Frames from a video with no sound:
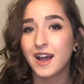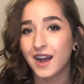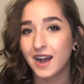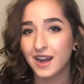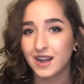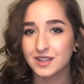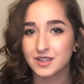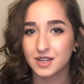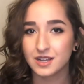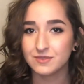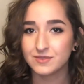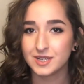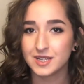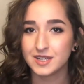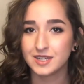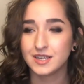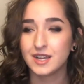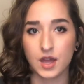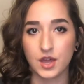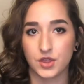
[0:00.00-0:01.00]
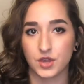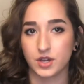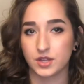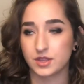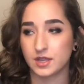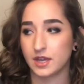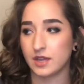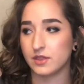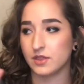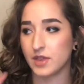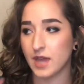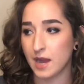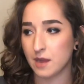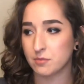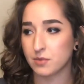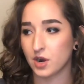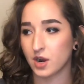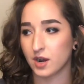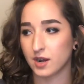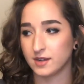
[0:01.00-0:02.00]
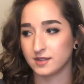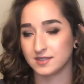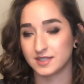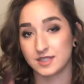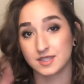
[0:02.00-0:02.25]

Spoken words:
I love it. I thought that that part,